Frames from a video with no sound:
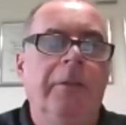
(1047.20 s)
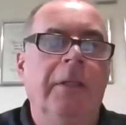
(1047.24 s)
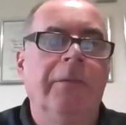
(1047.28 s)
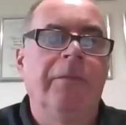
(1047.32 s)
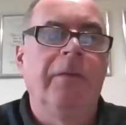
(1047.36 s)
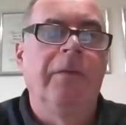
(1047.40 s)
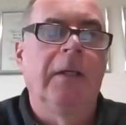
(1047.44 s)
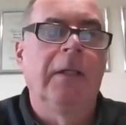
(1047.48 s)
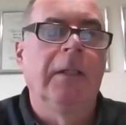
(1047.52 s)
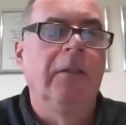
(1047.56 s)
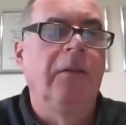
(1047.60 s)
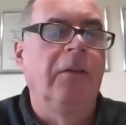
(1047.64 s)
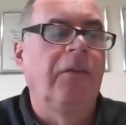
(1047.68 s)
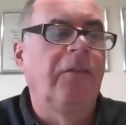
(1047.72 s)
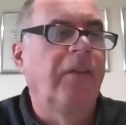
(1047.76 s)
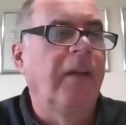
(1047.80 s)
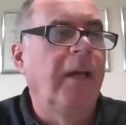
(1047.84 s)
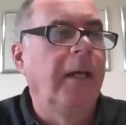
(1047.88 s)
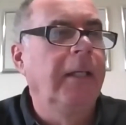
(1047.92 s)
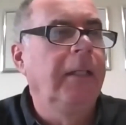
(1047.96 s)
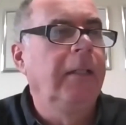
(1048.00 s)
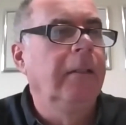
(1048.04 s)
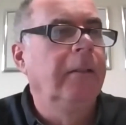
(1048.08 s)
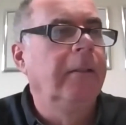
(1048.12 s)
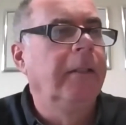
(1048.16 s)
if I can
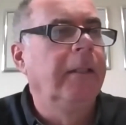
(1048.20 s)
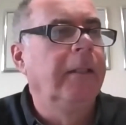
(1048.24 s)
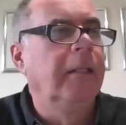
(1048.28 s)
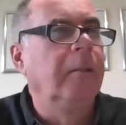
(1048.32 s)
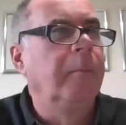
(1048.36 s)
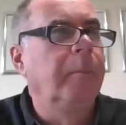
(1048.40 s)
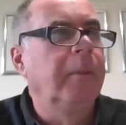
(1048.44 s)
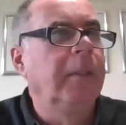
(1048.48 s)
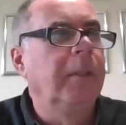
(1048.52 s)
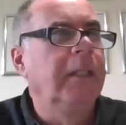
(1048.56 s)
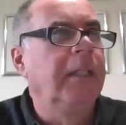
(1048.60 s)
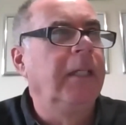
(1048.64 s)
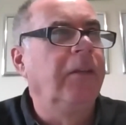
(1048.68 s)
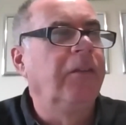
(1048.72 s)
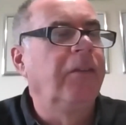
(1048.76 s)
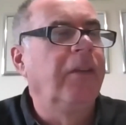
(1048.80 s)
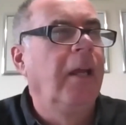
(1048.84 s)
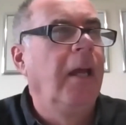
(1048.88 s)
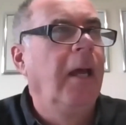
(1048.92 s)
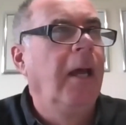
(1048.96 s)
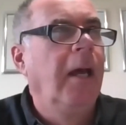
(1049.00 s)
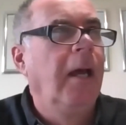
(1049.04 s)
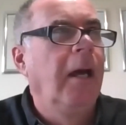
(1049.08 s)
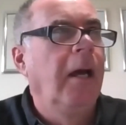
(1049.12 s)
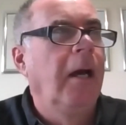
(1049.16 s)
say, Neil, please,
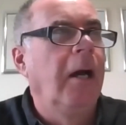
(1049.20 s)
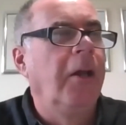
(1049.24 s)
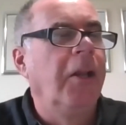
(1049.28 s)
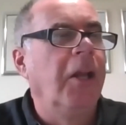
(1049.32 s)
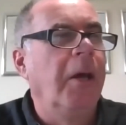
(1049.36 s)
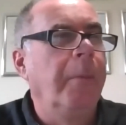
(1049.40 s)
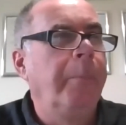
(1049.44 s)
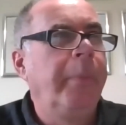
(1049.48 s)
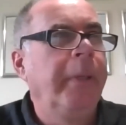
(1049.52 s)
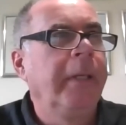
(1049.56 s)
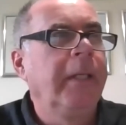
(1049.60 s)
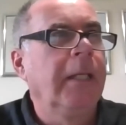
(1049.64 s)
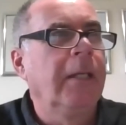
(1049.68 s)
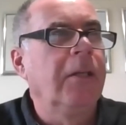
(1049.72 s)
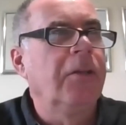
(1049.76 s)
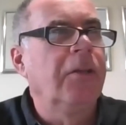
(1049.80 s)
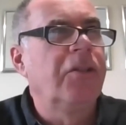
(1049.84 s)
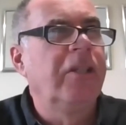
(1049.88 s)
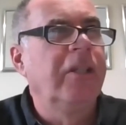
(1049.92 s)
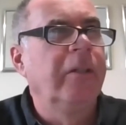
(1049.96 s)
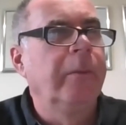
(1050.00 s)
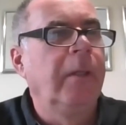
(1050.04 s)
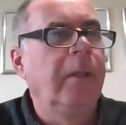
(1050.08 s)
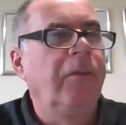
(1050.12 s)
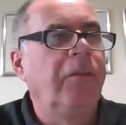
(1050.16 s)
and a big
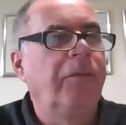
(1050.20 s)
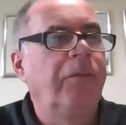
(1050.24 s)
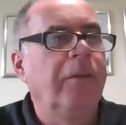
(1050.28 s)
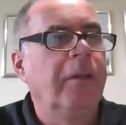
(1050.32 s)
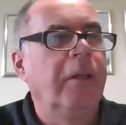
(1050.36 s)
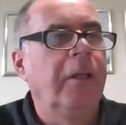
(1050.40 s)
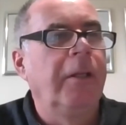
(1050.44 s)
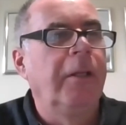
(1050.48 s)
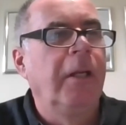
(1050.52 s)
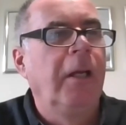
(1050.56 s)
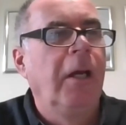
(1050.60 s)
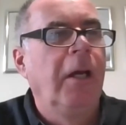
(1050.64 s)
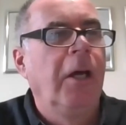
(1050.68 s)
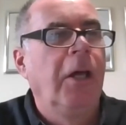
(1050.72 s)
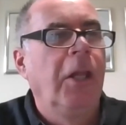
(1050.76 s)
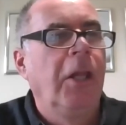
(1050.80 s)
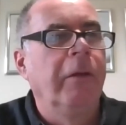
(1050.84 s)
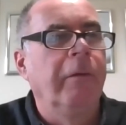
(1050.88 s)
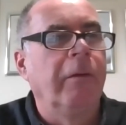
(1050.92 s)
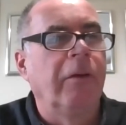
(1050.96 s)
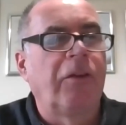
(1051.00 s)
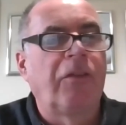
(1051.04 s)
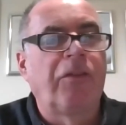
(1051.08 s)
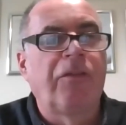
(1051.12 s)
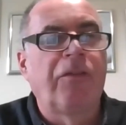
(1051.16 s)
issue is that
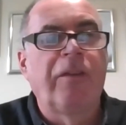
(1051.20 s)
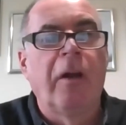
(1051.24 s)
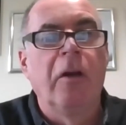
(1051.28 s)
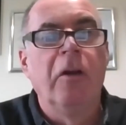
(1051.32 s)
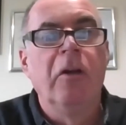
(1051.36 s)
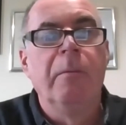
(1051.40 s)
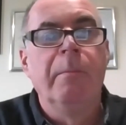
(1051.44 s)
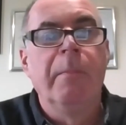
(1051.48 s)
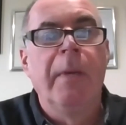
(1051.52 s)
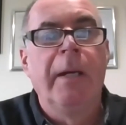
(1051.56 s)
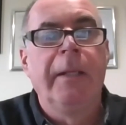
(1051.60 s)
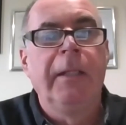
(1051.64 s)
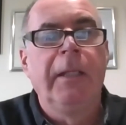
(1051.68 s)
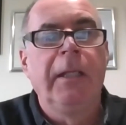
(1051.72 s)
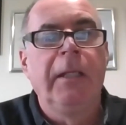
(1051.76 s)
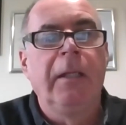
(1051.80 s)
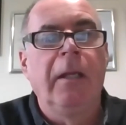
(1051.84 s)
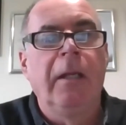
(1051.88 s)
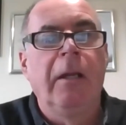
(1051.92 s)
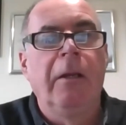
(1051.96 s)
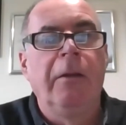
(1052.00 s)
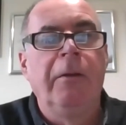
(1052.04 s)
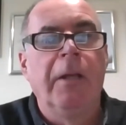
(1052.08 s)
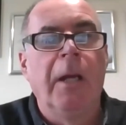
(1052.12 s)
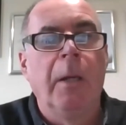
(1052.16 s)
there are so many
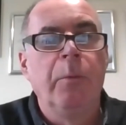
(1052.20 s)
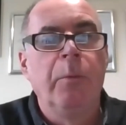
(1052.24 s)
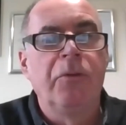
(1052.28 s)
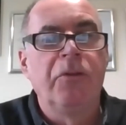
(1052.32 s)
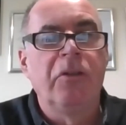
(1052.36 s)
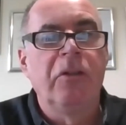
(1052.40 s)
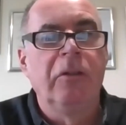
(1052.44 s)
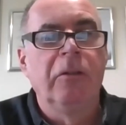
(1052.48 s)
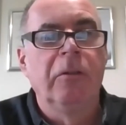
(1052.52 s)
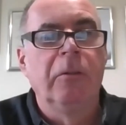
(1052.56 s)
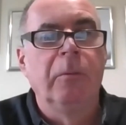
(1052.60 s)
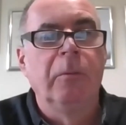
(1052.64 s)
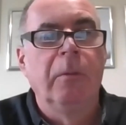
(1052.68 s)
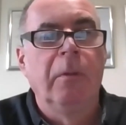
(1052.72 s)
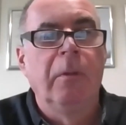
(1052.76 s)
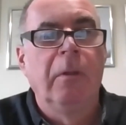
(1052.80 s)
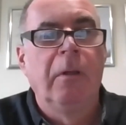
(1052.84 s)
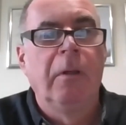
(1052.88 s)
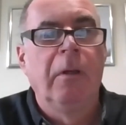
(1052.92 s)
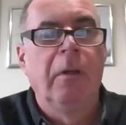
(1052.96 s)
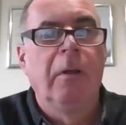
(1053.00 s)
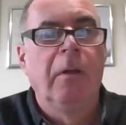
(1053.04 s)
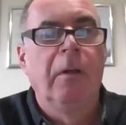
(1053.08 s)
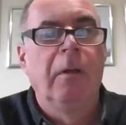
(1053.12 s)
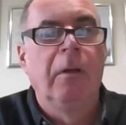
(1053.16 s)
notional,
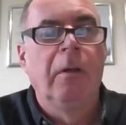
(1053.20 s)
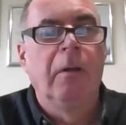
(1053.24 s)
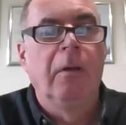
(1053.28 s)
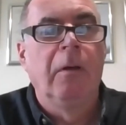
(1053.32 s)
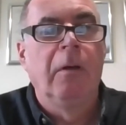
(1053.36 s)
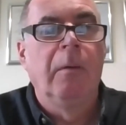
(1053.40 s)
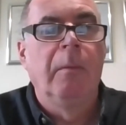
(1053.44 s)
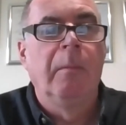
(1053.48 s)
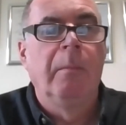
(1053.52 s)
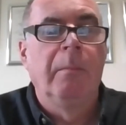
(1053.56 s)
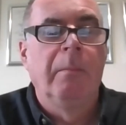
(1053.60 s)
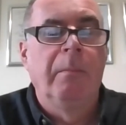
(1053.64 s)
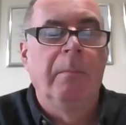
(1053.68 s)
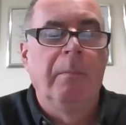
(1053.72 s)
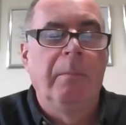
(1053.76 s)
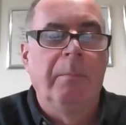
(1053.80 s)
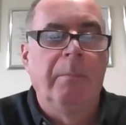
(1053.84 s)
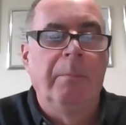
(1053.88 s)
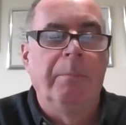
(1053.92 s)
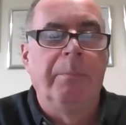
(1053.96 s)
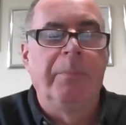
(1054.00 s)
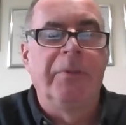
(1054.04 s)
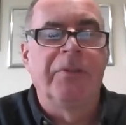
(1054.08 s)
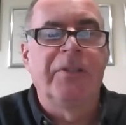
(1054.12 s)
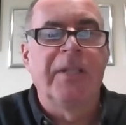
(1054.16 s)

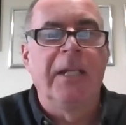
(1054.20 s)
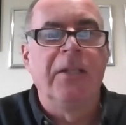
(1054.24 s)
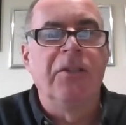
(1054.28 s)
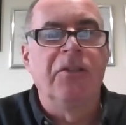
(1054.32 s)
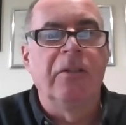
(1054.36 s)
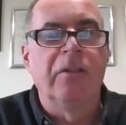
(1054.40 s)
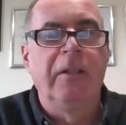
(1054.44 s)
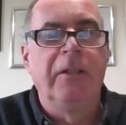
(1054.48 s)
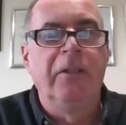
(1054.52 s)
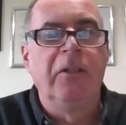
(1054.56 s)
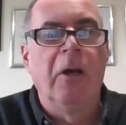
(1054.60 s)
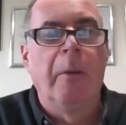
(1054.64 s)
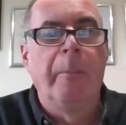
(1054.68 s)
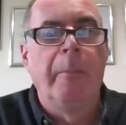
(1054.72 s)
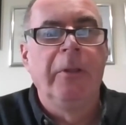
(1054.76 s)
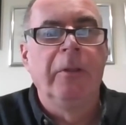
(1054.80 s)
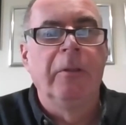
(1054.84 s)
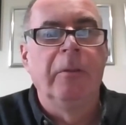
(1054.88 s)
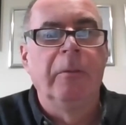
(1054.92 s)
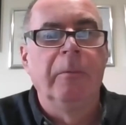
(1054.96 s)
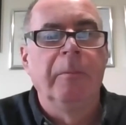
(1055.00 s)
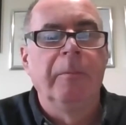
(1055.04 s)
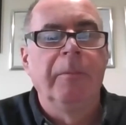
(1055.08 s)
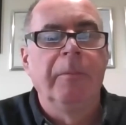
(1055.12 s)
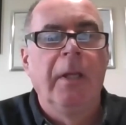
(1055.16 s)
potentially
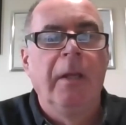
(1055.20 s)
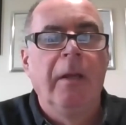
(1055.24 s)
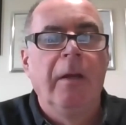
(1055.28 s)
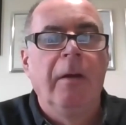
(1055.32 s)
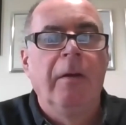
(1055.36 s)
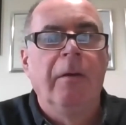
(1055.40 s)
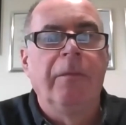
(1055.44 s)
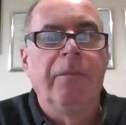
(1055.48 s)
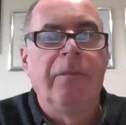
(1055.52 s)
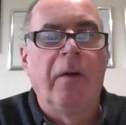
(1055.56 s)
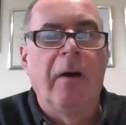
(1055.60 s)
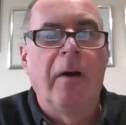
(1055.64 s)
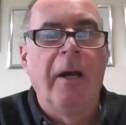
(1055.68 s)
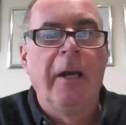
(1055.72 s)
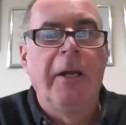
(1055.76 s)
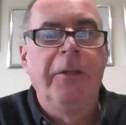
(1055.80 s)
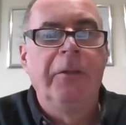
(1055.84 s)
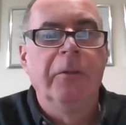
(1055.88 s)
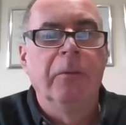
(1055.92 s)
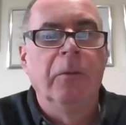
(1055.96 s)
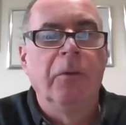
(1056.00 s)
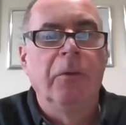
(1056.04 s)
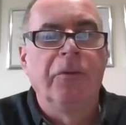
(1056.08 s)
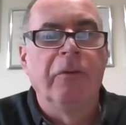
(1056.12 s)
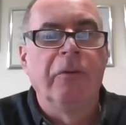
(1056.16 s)
nominal fire
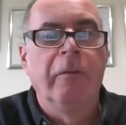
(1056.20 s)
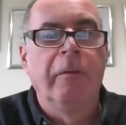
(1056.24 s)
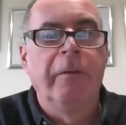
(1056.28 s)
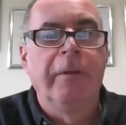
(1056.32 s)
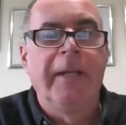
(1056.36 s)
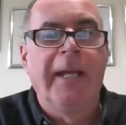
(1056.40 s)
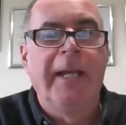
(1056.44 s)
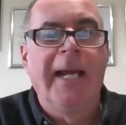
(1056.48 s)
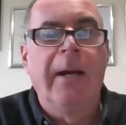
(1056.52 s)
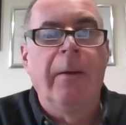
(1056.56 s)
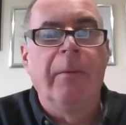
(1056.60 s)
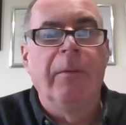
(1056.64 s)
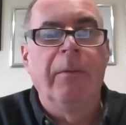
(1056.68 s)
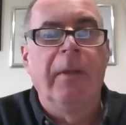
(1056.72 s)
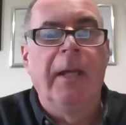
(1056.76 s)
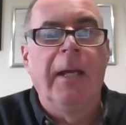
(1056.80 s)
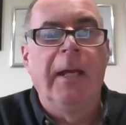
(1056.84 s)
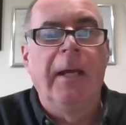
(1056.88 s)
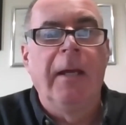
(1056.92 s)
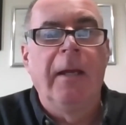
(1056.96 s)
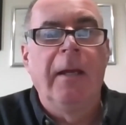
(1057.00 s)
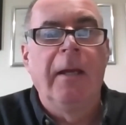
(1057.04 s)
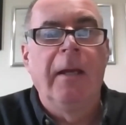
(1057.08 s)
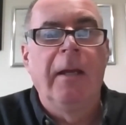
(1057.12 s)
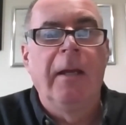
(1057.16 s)
doors already out there.